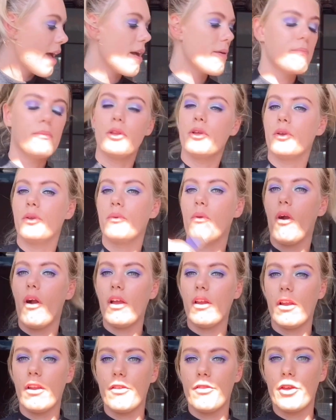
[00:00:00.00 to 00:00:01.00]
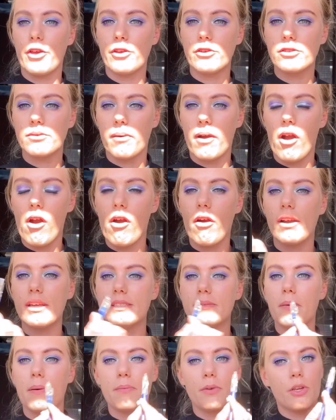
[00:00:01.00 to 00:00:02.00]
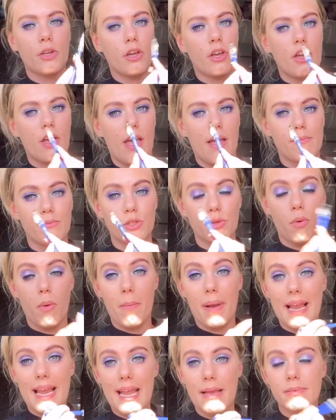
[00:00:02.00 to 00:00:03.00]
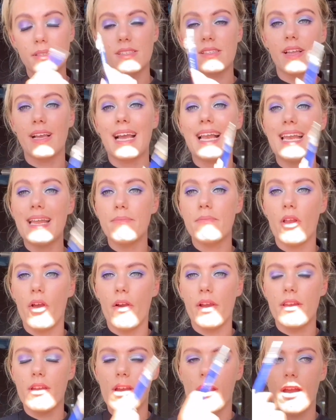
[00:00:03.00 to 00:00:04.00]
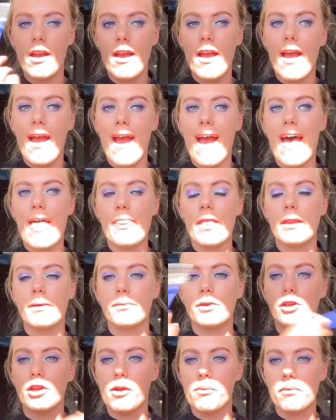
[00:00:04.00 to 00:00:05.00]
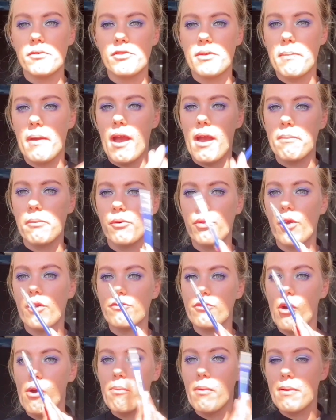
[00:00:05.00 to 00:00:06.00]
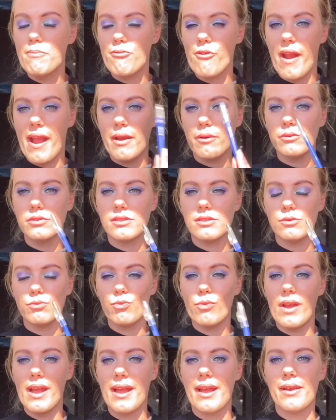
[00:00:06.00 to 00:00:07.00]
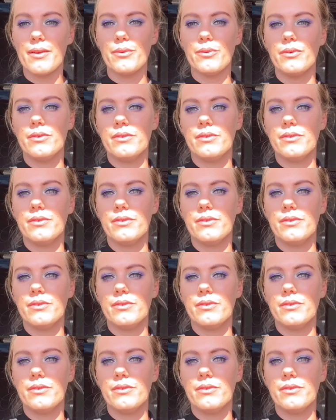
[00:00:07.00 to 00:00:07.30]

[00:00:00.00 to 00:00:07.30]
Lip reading: blue eyeliner that I used in my eyes, but I'm going to do it on my lips. It's like a lip liner, and then I'm going to go in with the purple that I've got on my brows as well.